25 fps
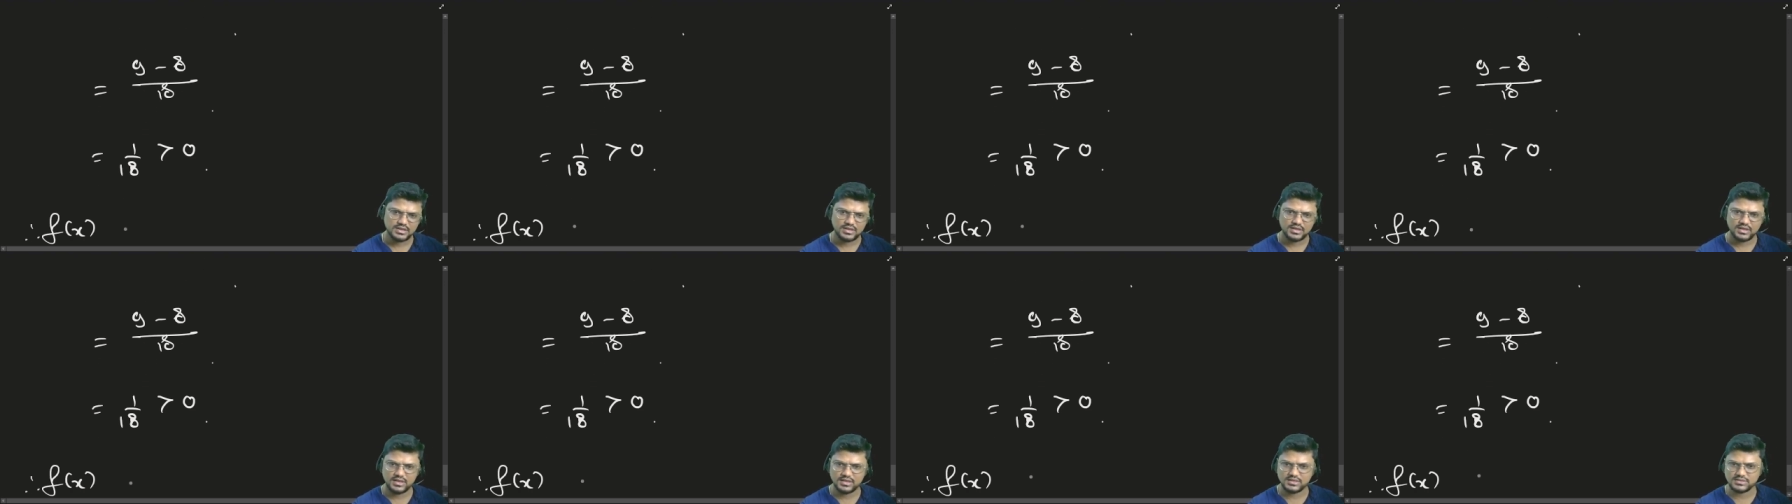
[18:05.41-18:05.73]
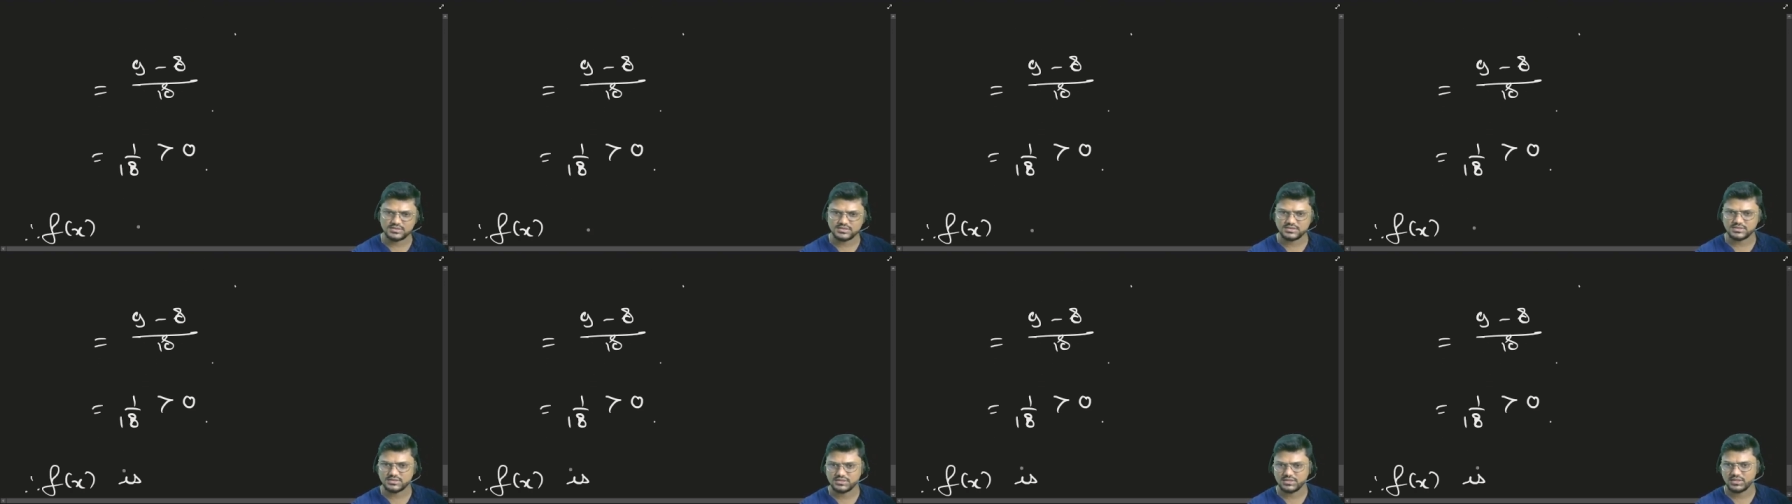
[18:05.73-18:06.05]

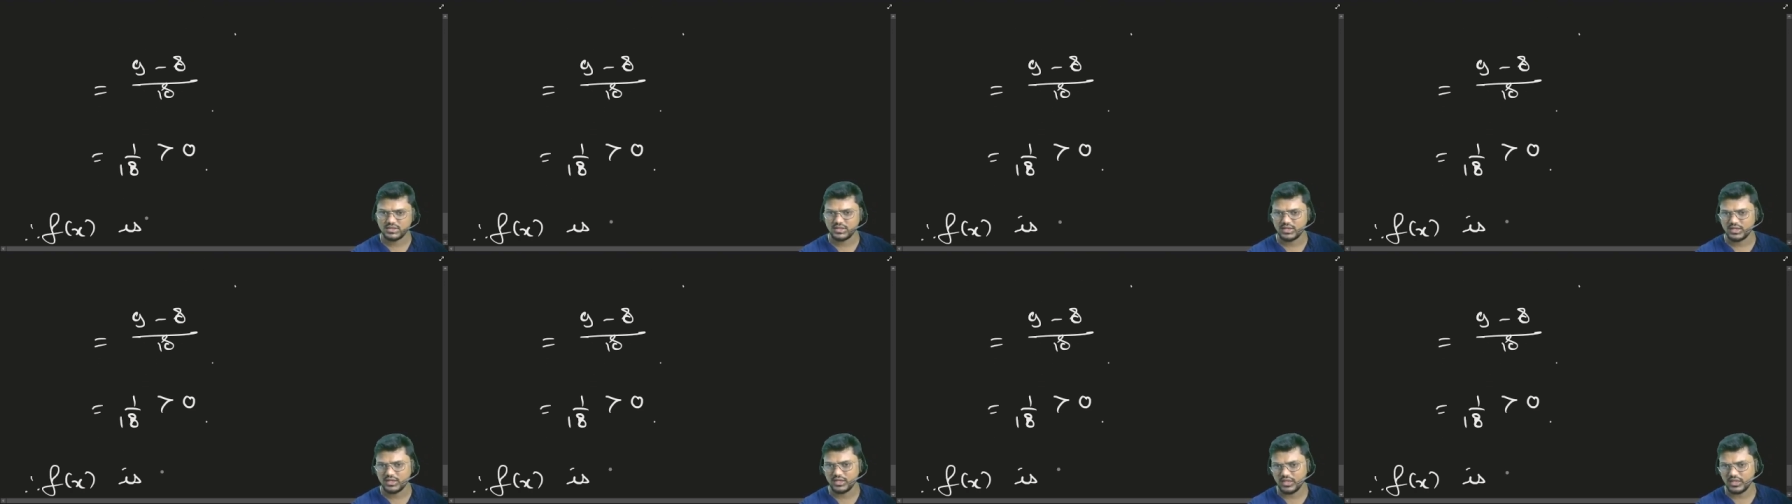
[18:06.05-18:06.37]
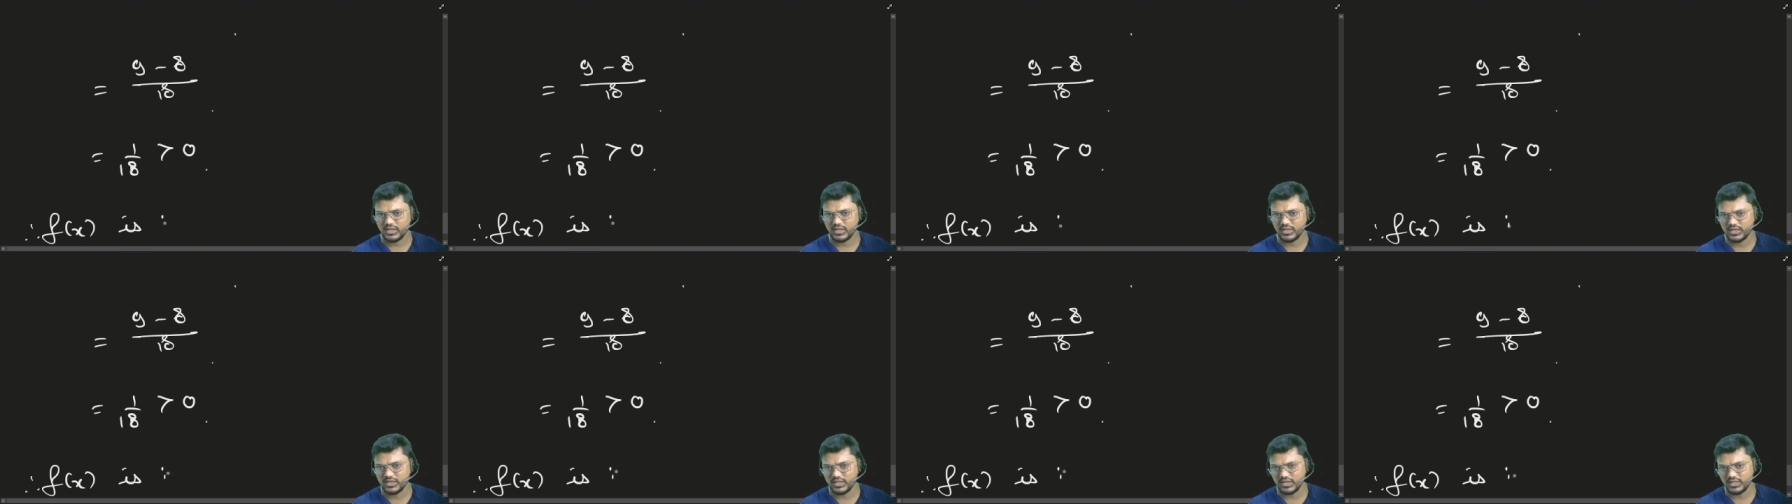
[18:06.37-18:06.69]
is
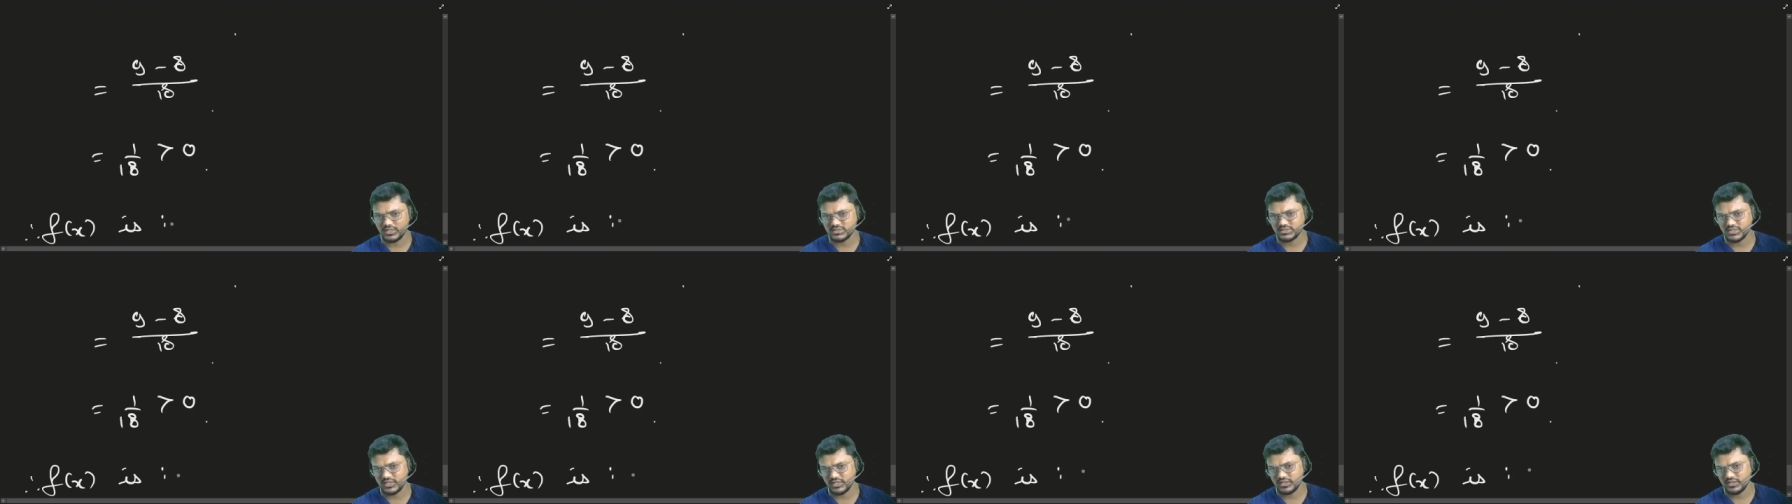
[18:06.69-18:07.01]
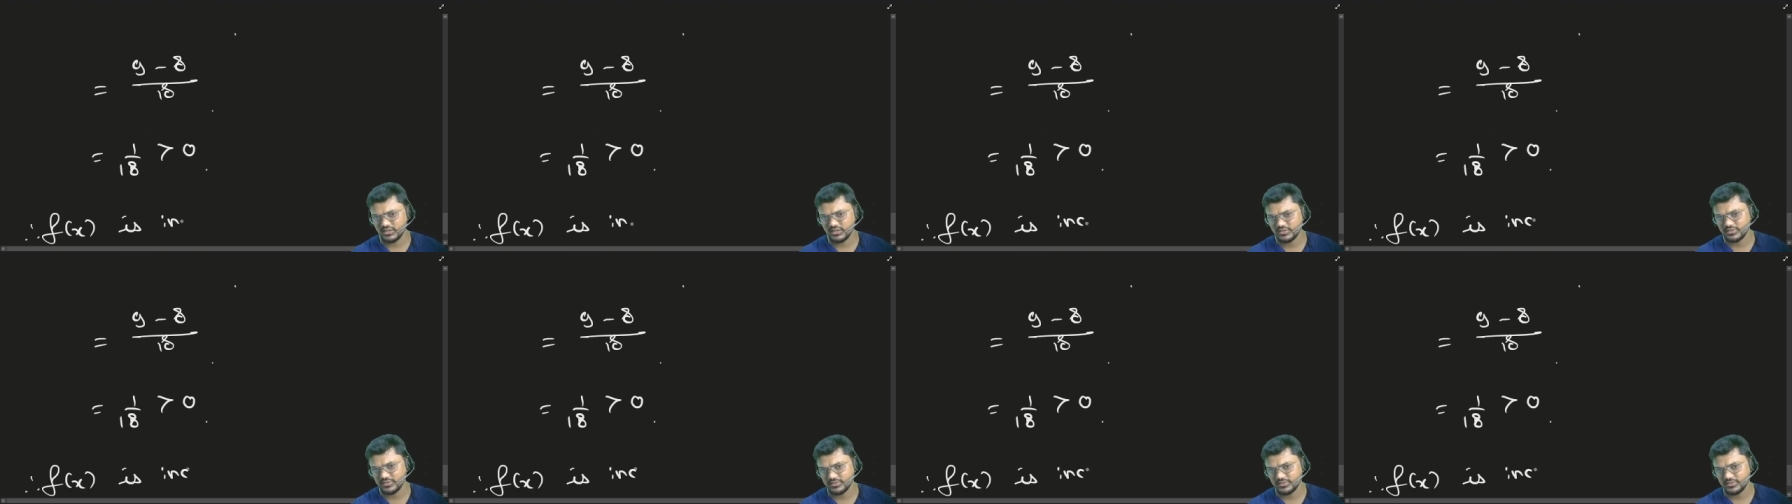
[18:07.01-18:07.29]
increasing